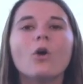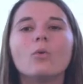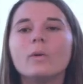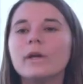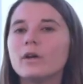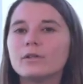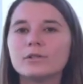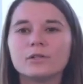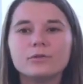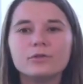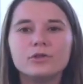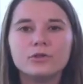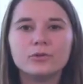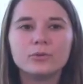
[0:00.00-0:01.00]
We also
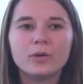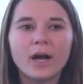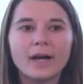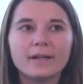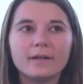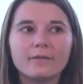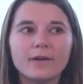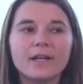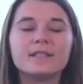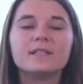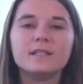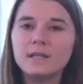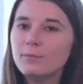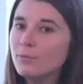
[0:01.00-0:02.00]
do kind of a
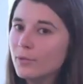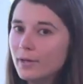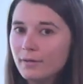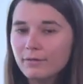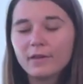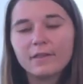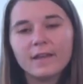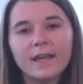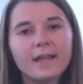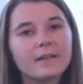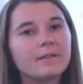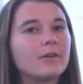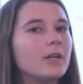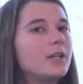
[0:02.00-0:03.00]
debrief at the
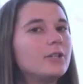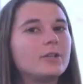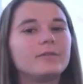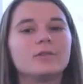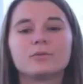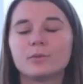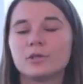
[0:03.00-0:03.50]
end of our interviews,